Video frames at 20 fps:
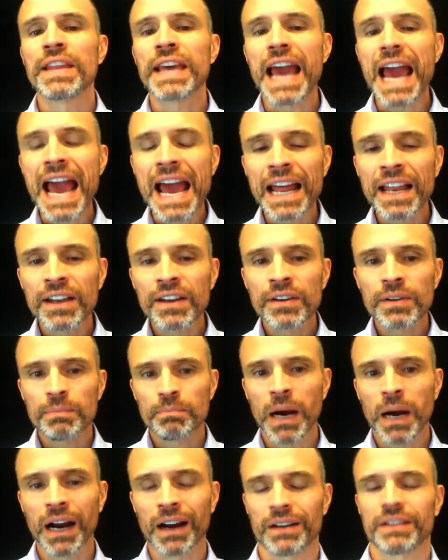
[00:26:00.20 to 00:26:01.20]

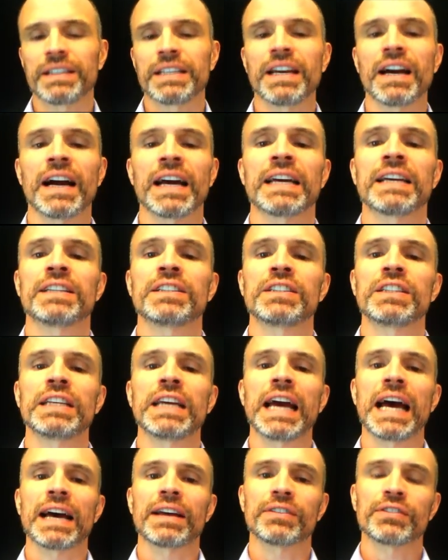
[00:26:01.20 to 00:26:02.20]
end part, the ing,
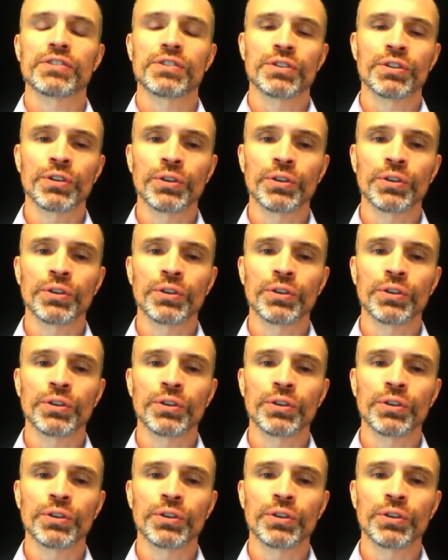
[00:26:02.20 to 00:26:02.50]
has